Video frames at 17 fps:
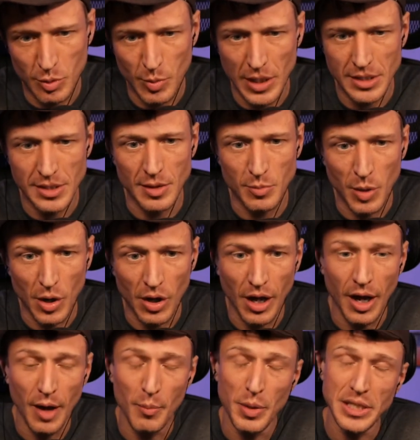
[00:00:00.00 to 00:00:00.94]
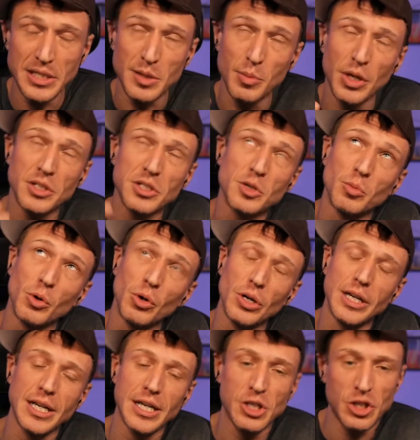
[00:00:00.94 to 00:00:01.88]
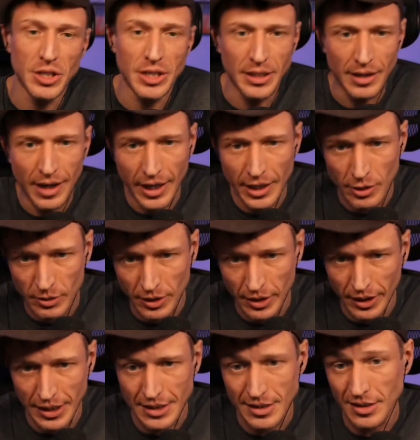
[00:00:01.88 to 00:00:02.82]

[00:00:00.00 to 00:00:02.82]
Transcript: based upon subordination and hierarchy,